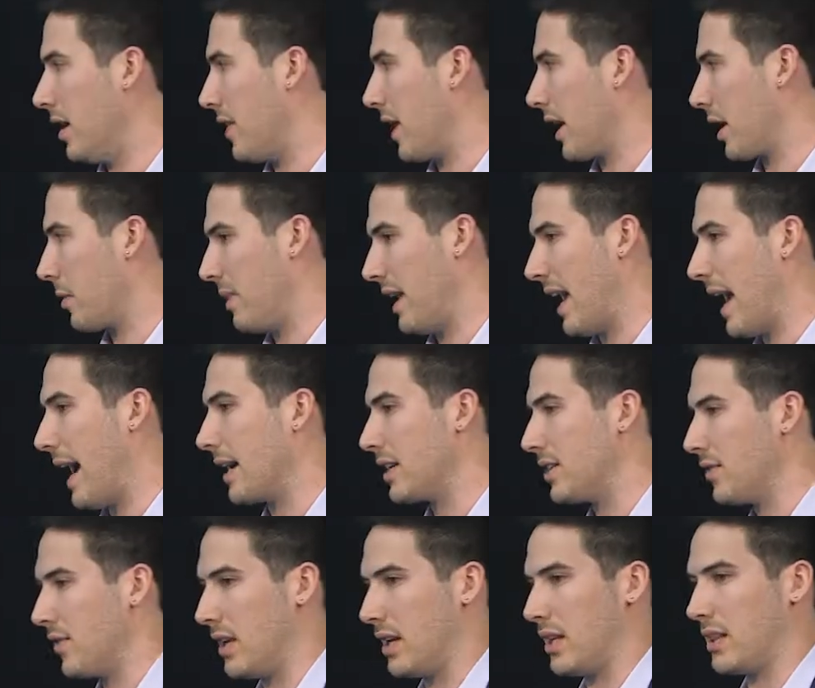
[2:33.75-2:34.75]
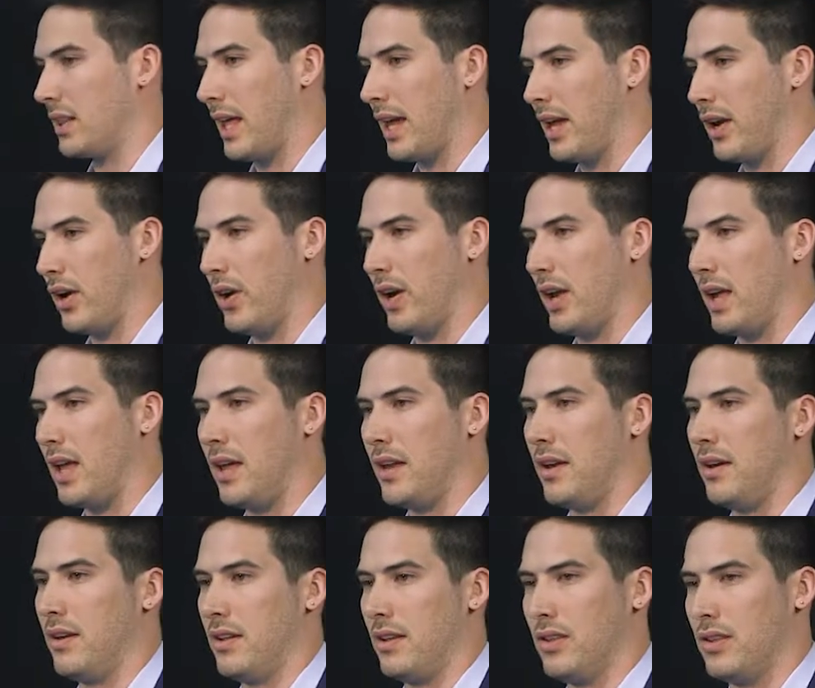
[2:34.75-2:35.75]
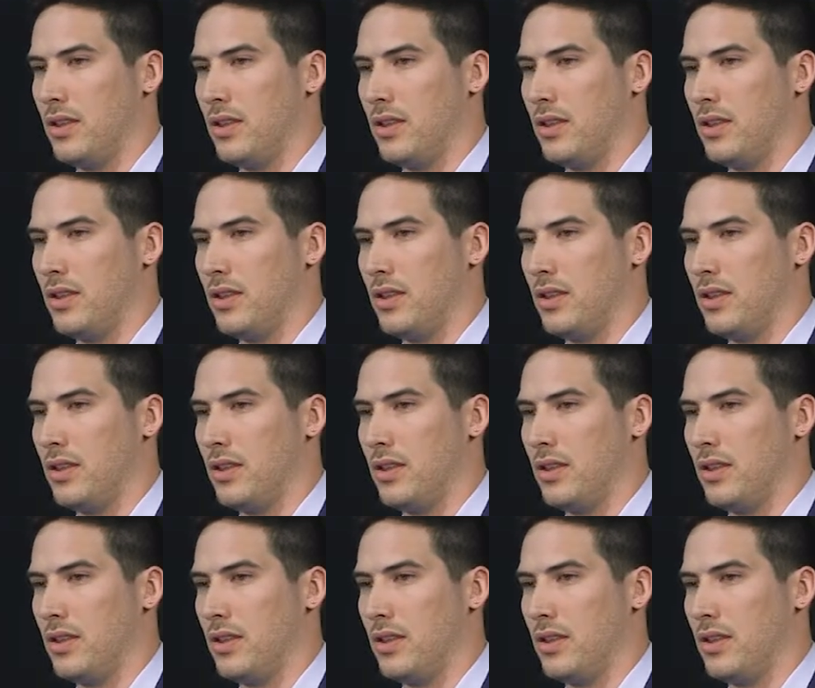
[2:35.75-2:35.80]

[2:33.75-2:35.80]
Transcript: that can be activated later in